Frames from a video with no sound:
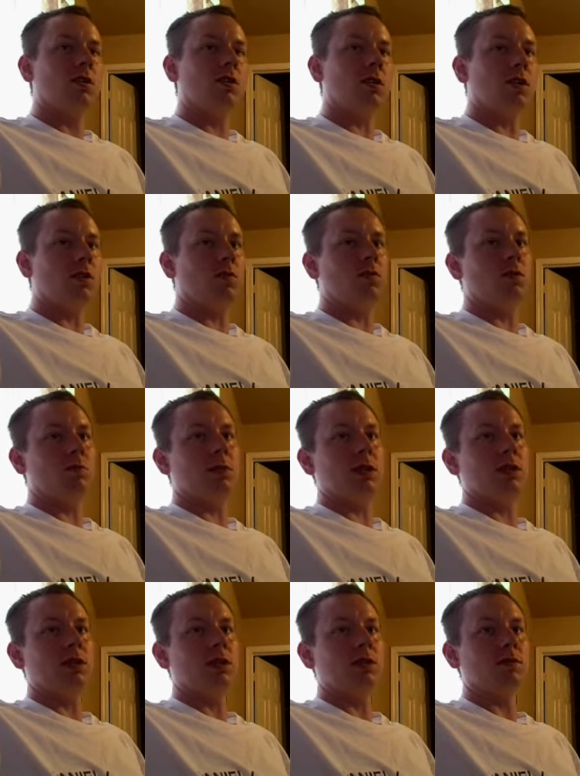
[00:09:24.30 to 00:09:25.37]
than it would
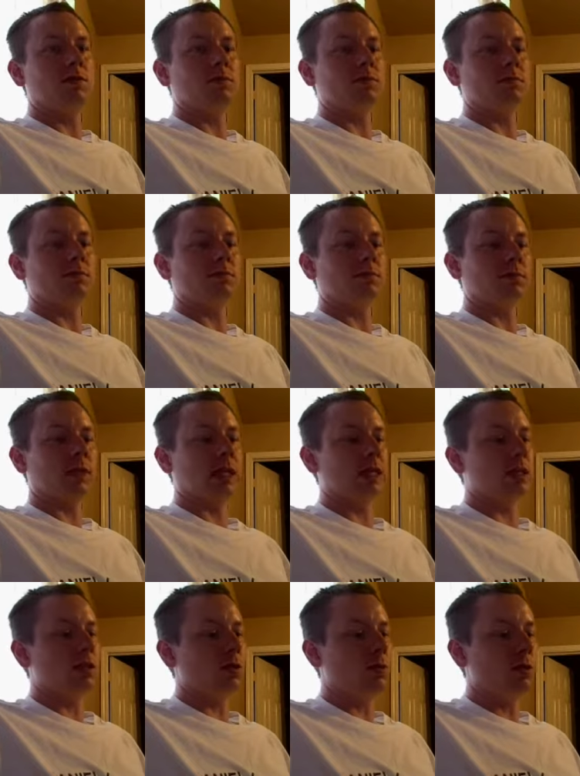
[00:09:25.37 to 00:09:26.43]
be.
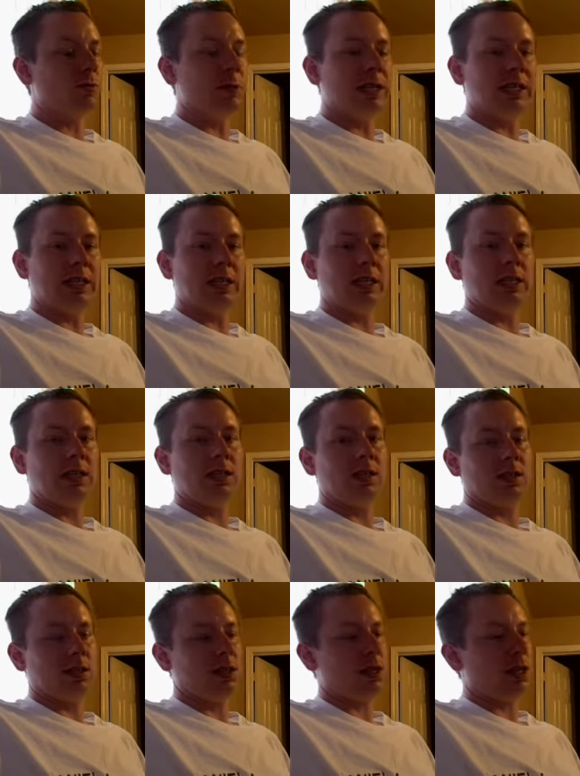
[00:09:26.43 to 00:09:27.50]
So we've been in
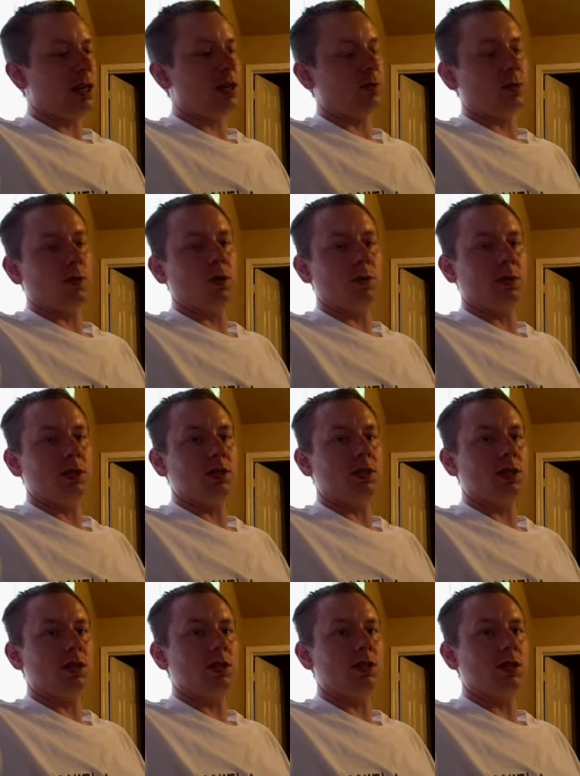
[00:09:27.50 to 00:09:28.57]
and out of prohibition
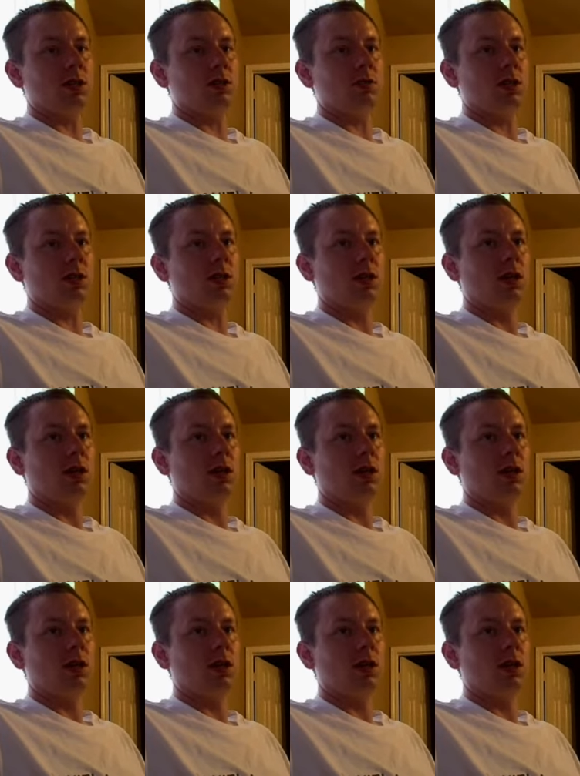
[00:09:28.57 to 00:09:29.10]
in this country.